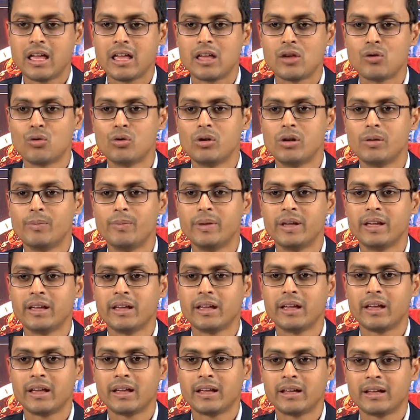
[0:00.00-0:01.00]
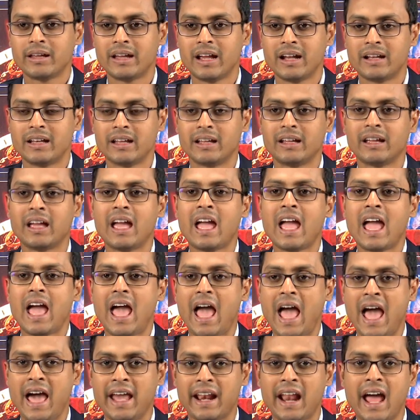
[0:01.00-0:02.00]
you will be getting
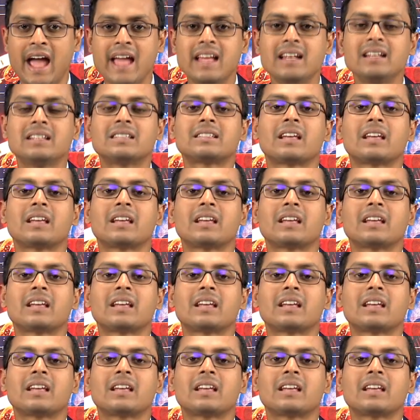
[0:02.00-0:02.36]
aryl